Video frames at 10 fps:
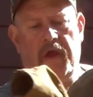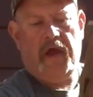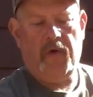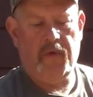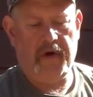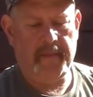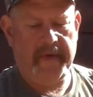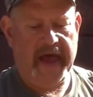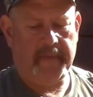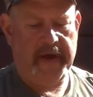I wear them
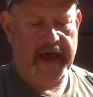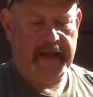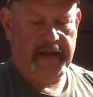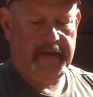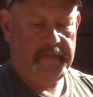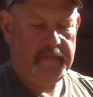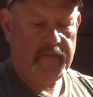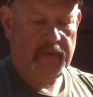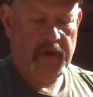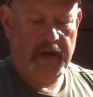backpacking,
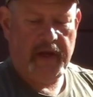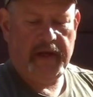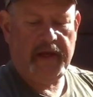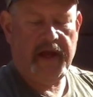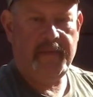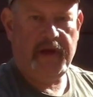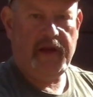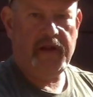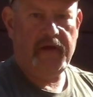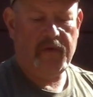and anytime I
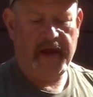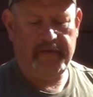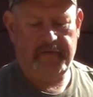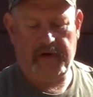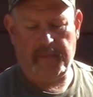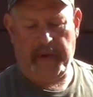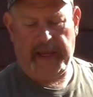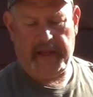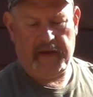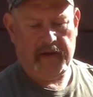need a little heavier
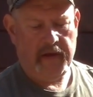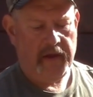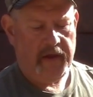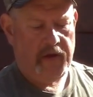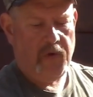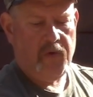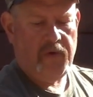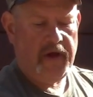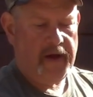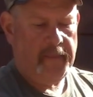pant to
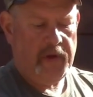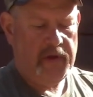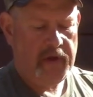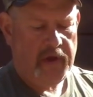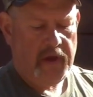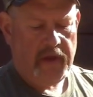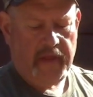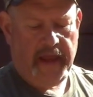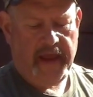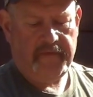hold up.
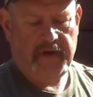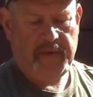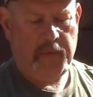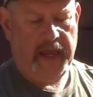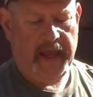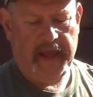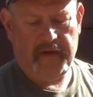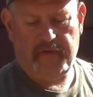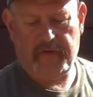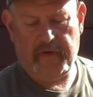They have knee
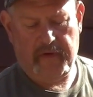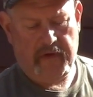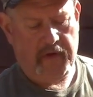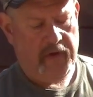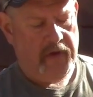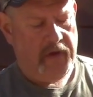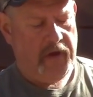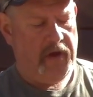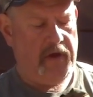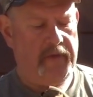pads.
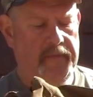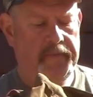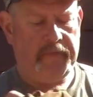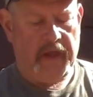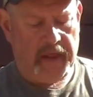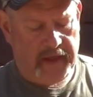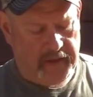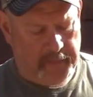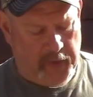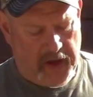I like
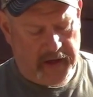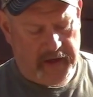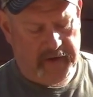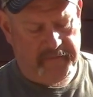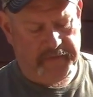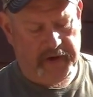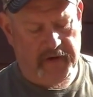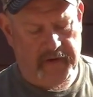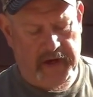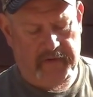the pocket
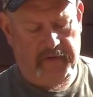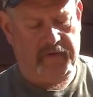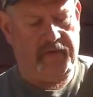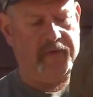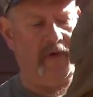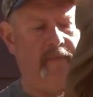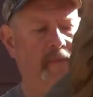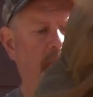configurations on them.